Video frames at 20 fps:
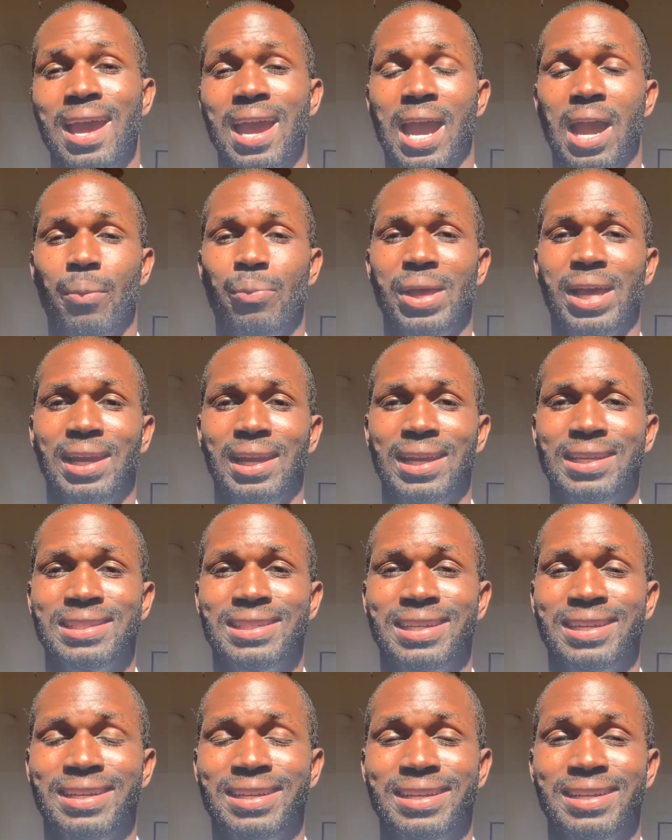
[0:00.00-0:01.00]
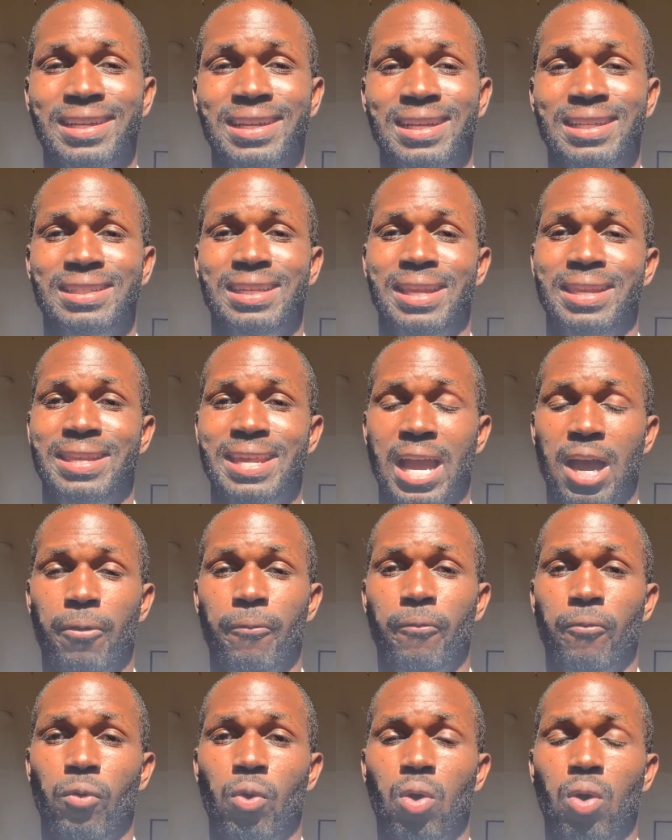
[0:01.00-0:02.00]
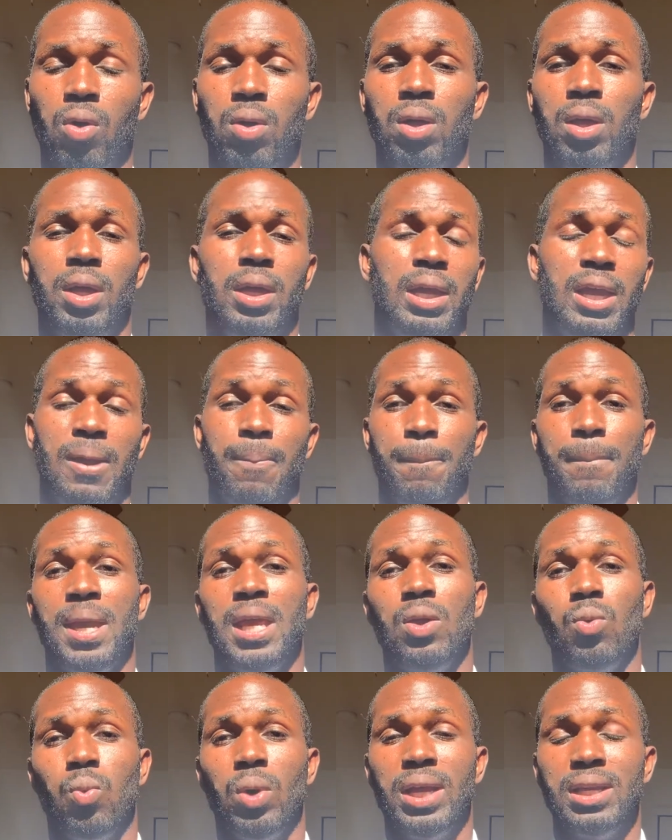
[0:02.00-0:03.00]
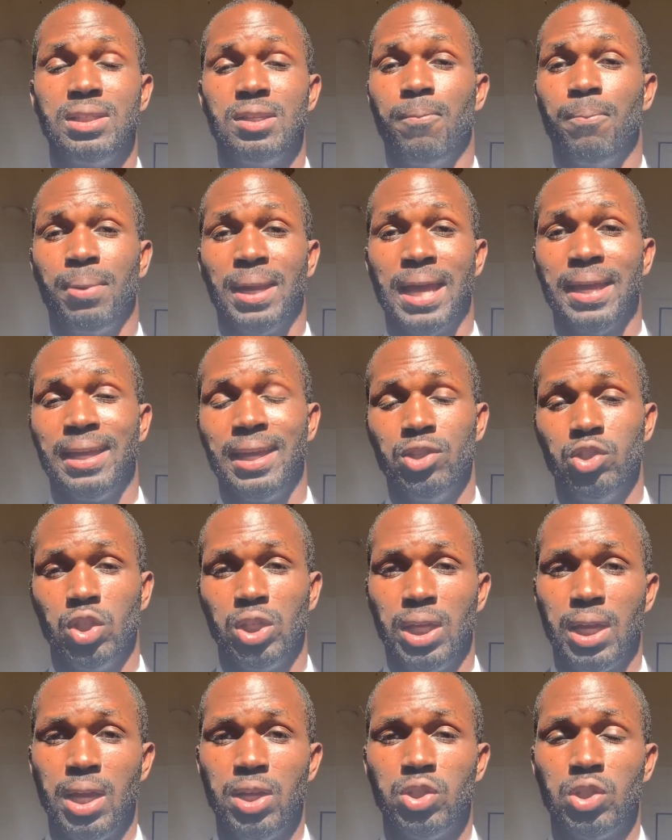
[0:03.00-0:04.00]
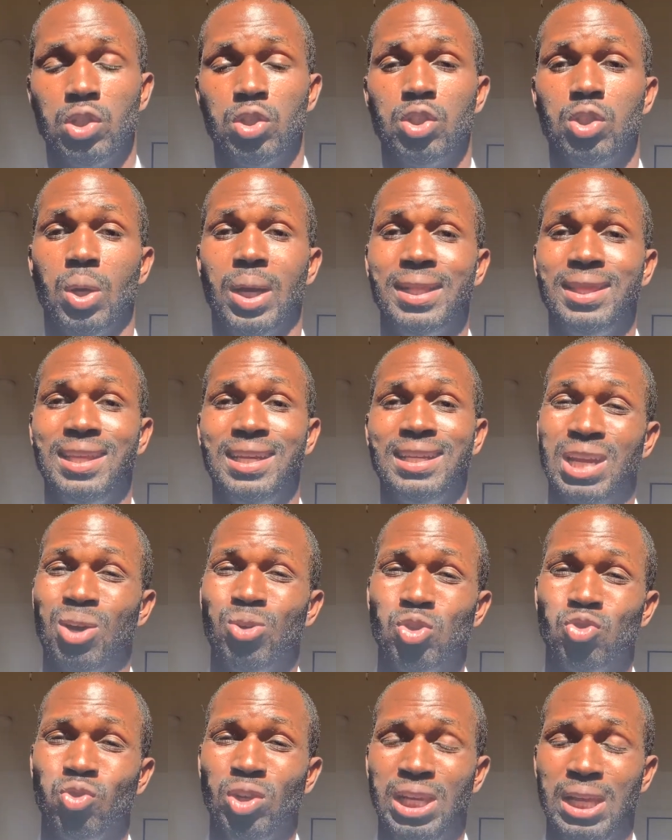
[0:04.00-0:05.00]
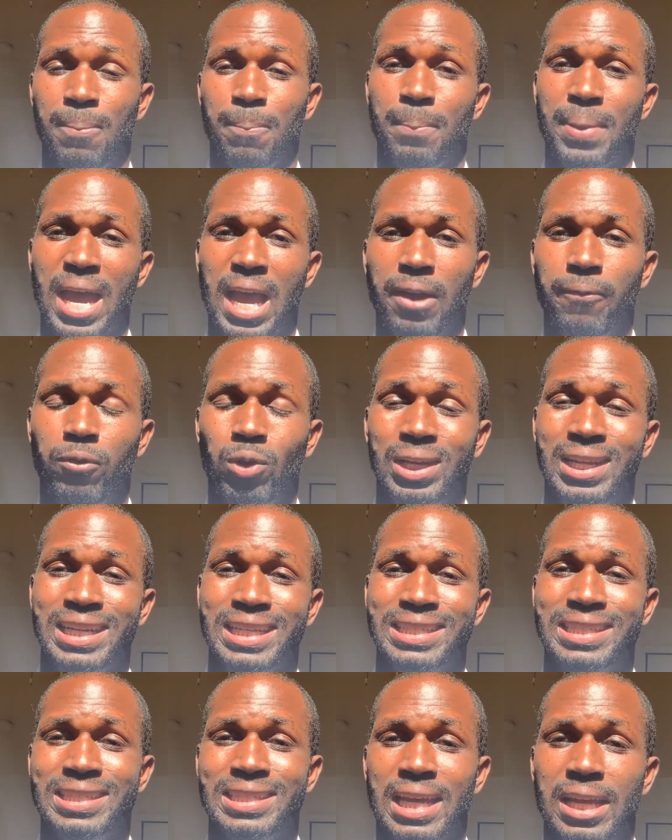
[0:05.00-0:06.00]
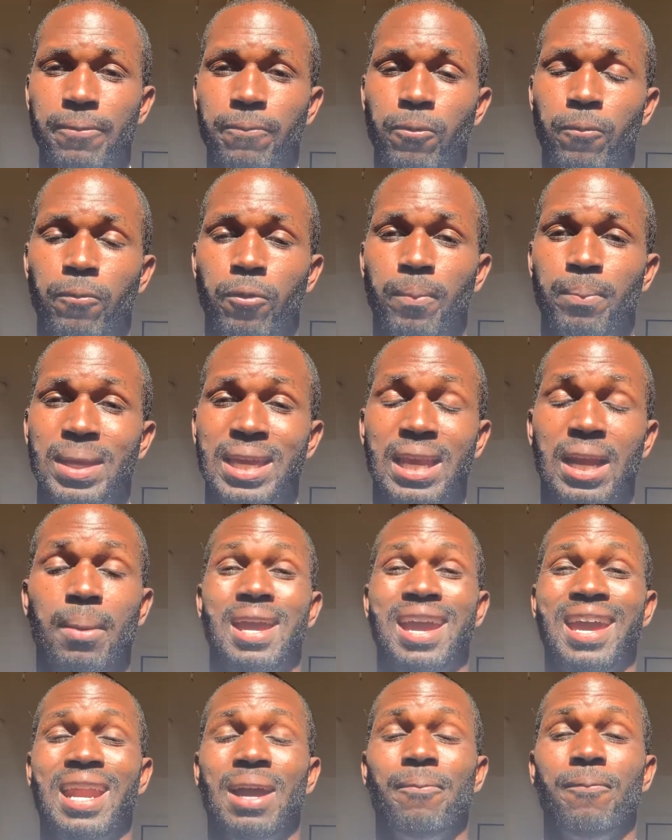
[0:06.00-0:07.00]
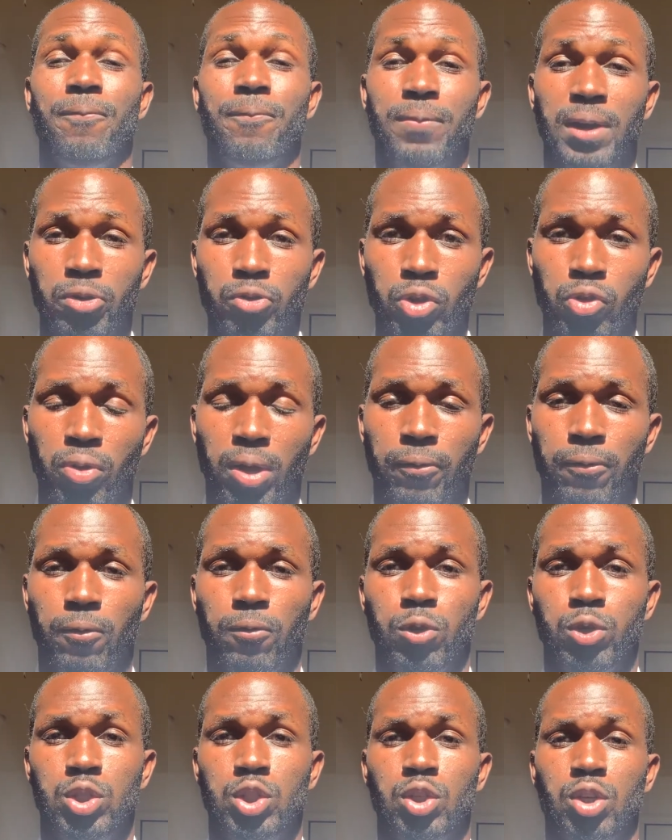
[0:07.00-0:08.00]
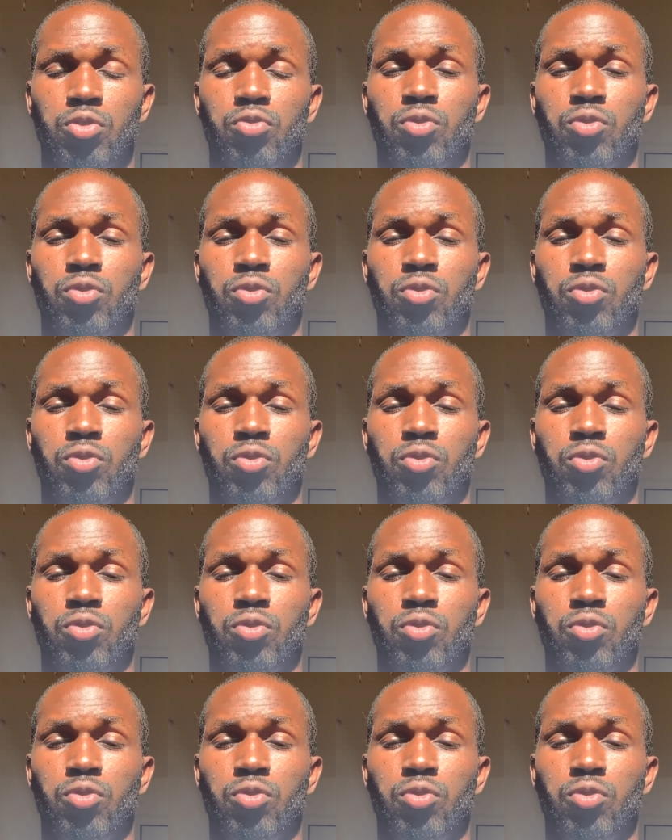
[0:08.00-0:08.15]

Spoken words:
how that led to the downfall in many ways of Black education. So I think that was really impactful and insightful for me, and I'm very grateful for Shawn